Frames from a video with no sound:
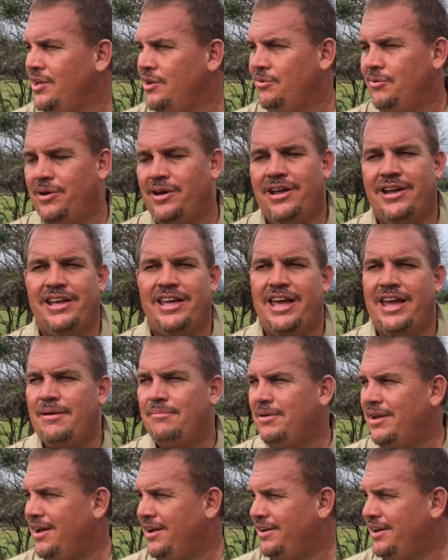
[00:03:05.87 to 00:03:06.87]
When I came
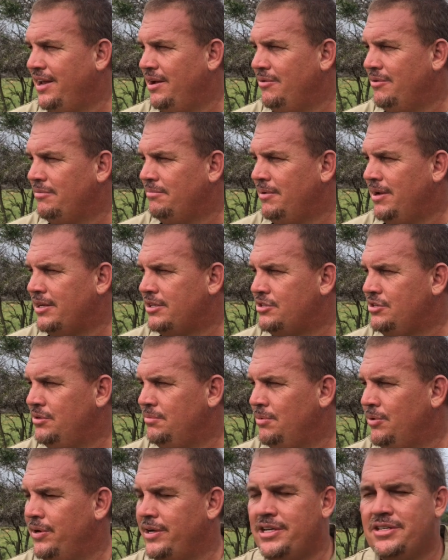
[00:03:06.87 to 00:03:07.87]
down here with my two
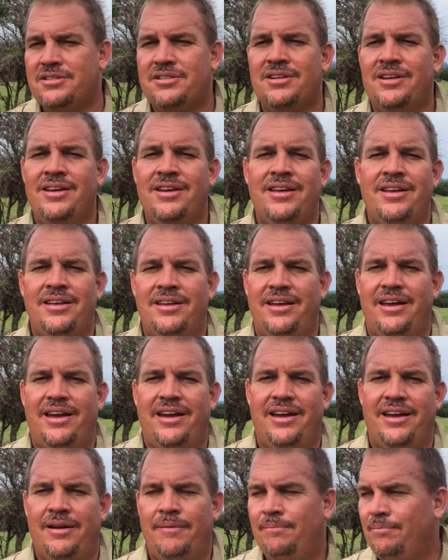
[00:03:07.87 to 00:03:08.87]
boys,
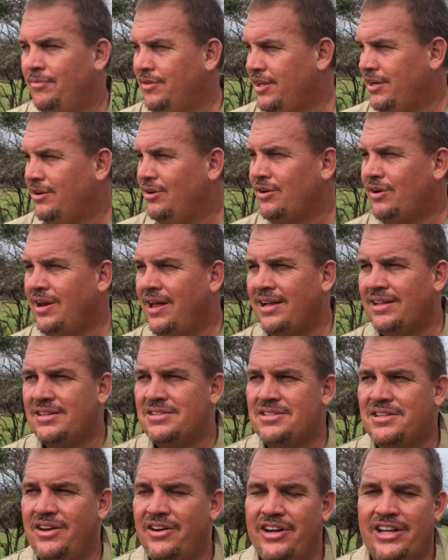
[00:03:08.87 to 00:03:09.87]
it looked like the
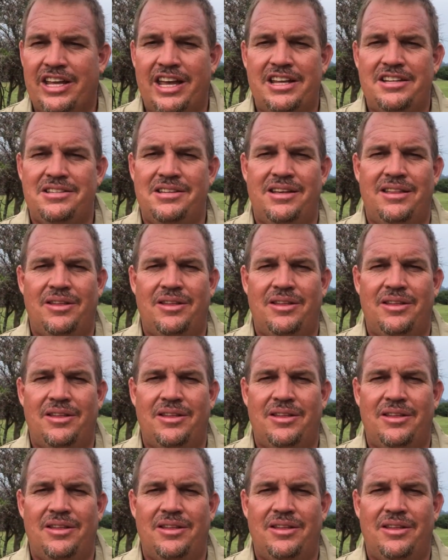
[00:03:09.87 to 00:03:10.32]
Serengeti.